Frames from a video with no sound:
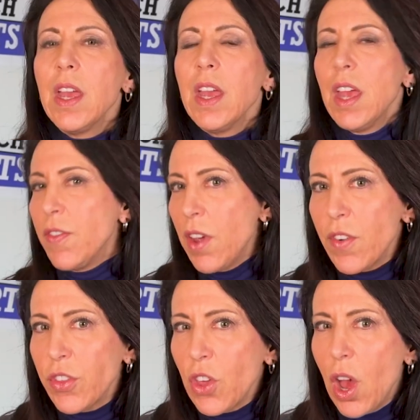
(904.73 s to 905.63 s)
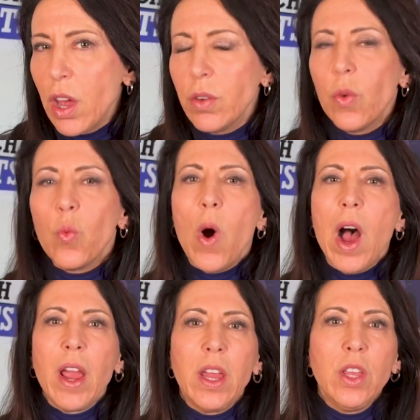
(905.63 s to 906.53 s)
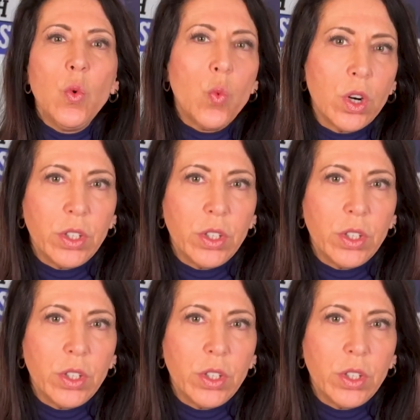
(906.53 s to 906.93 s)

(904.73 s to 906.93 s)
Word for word: Have you ever thought, why in the world